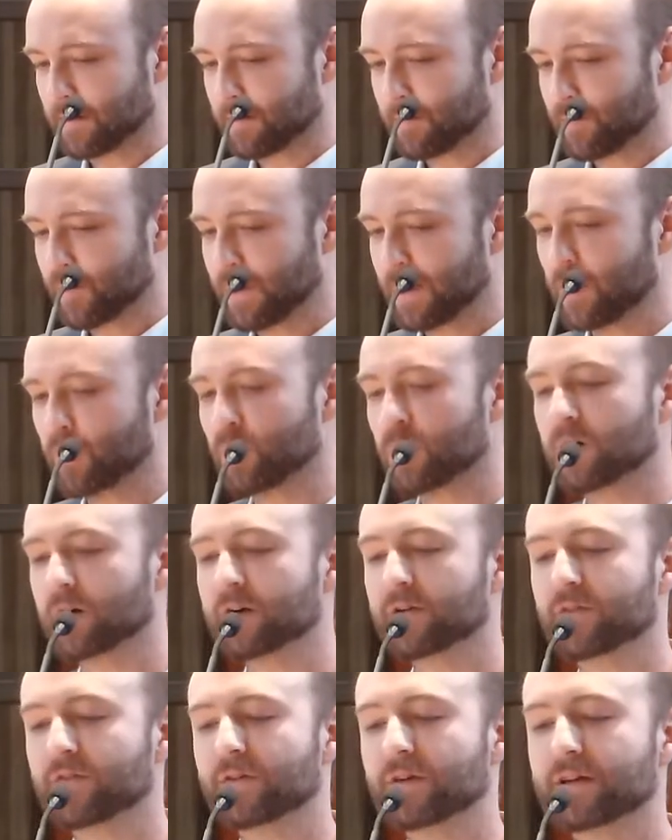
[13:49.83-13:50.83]
Prayer
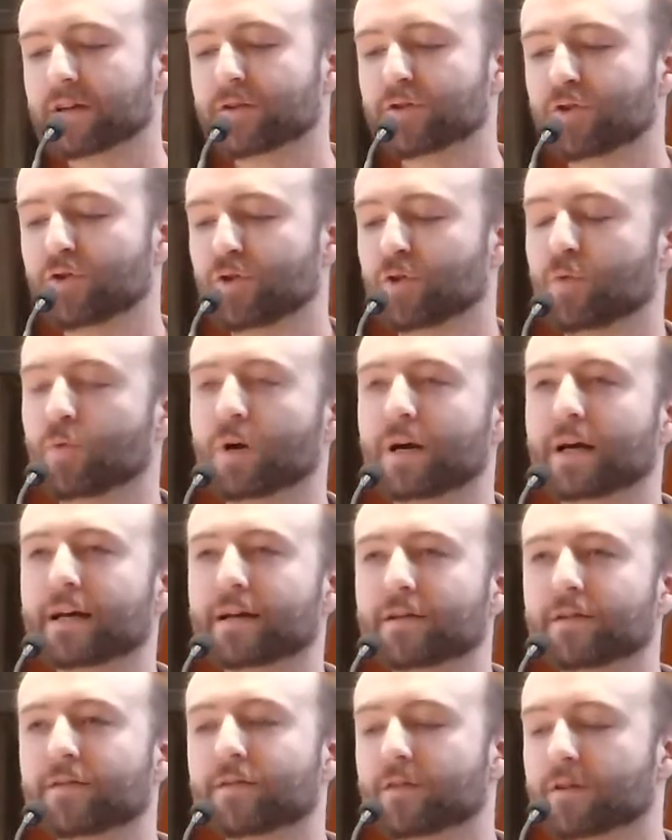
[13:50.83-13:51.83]
works in two
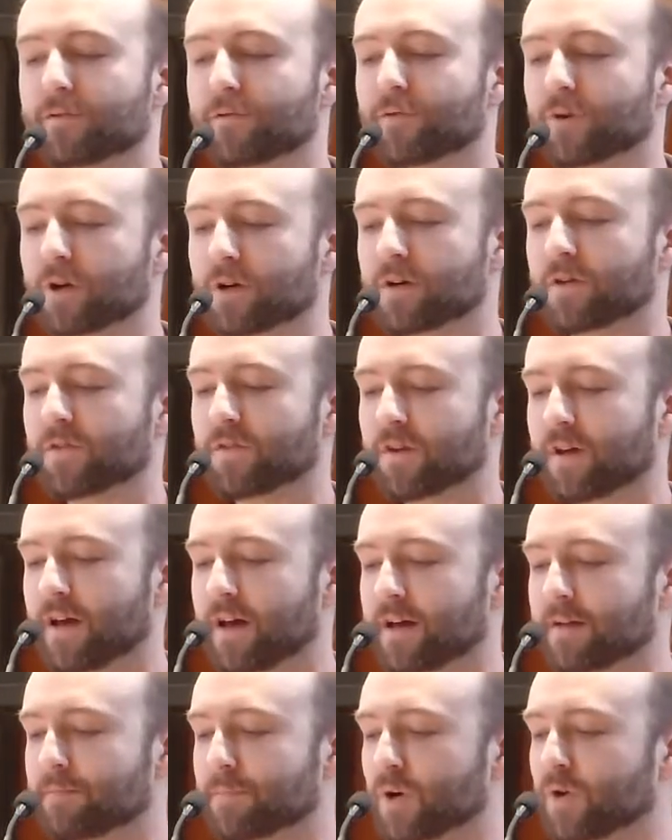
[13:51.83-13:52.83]
ways. The first
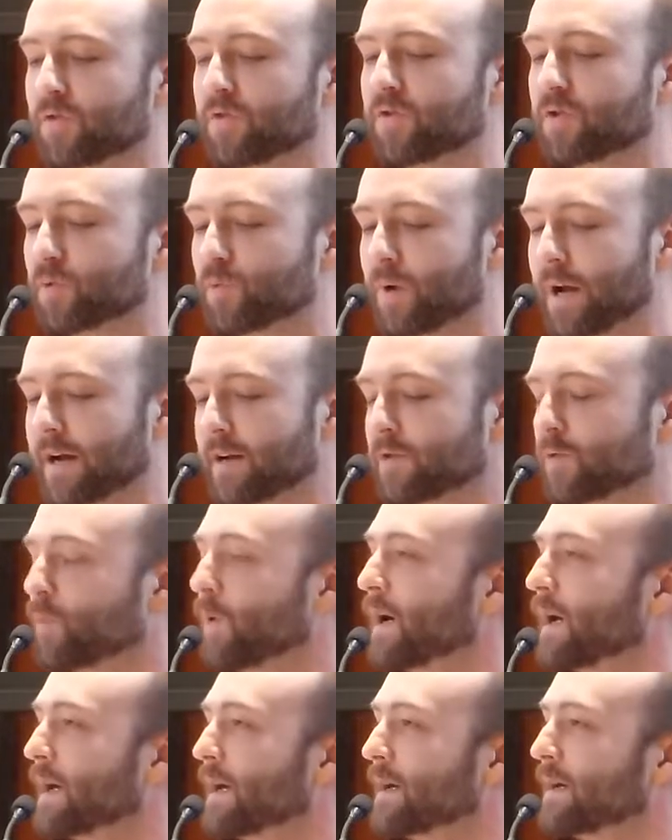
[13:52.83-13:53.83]
and most direct
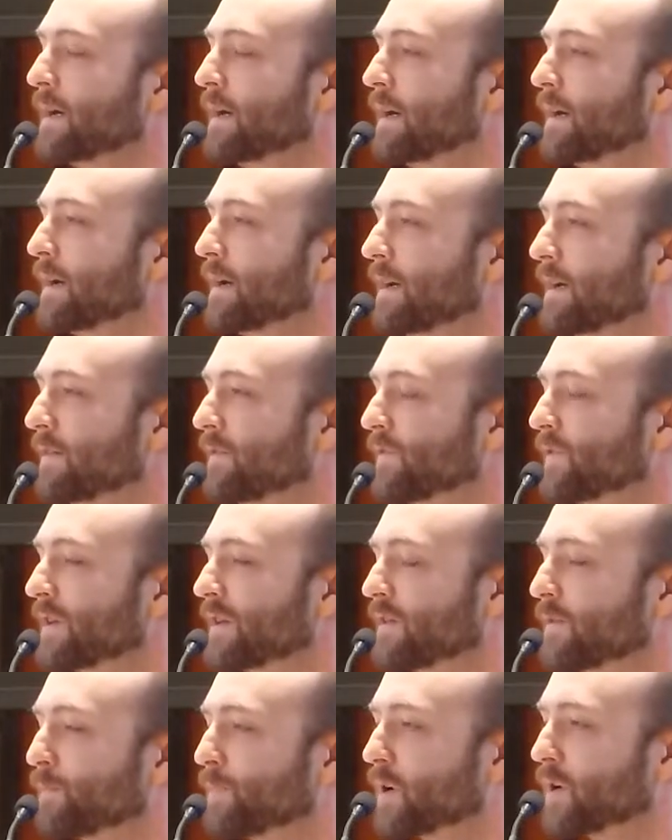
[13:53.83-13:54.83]
way is if
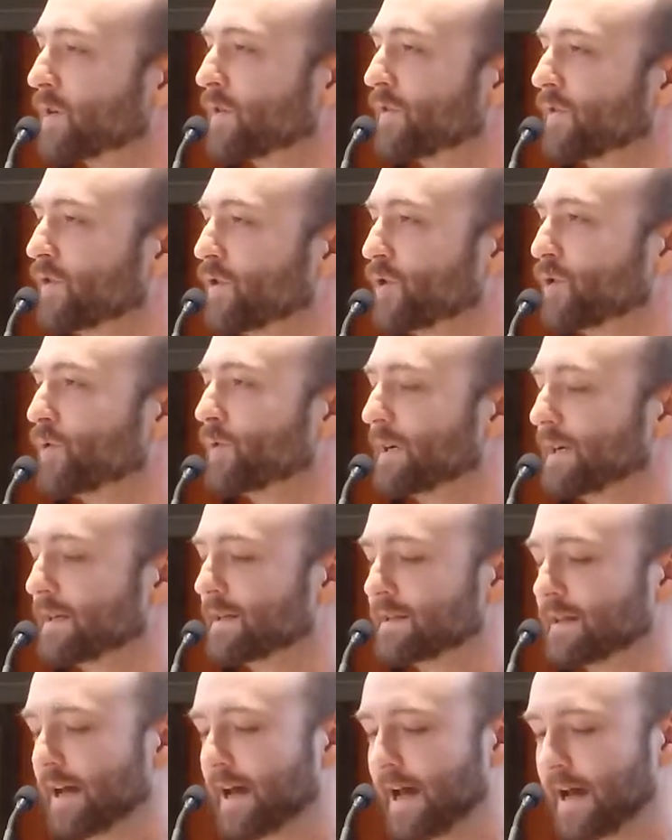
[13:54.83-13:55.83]
it spurs you
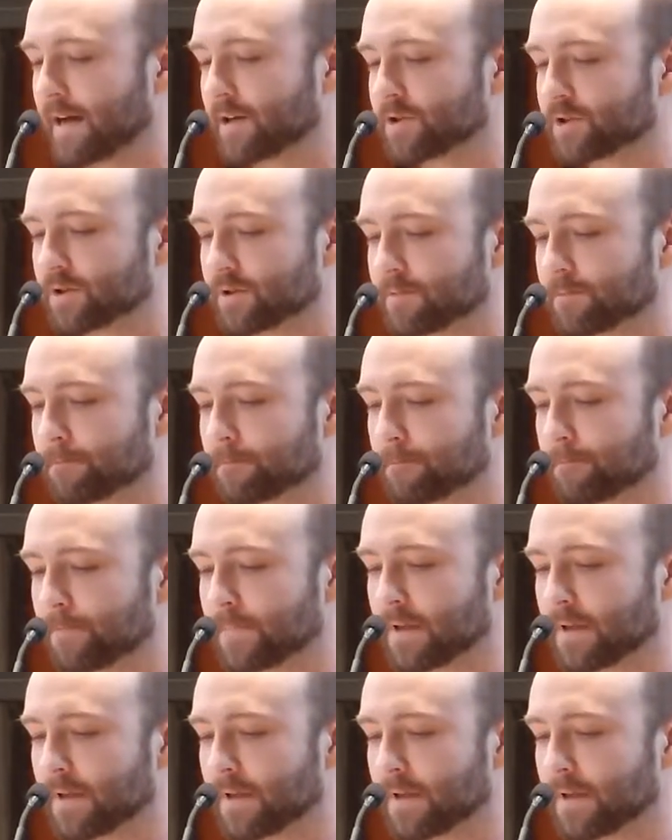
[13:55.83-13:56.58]
into action.